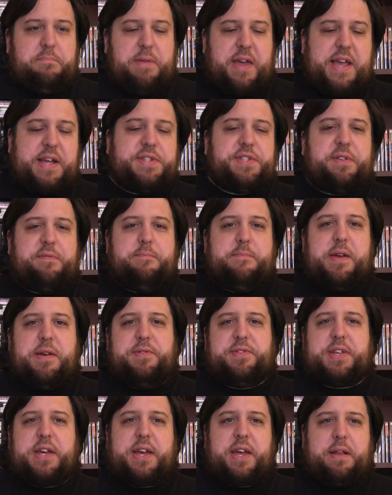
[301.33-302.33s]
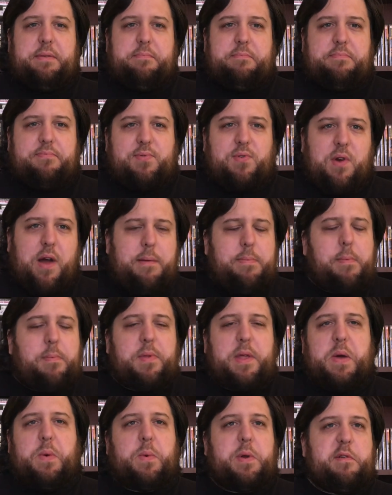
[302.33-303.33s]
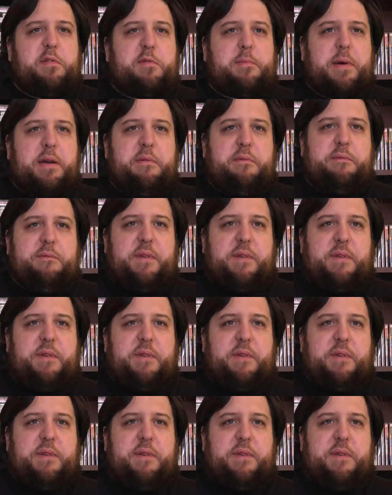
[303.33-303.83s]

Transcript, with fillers: piece of music and probably one of my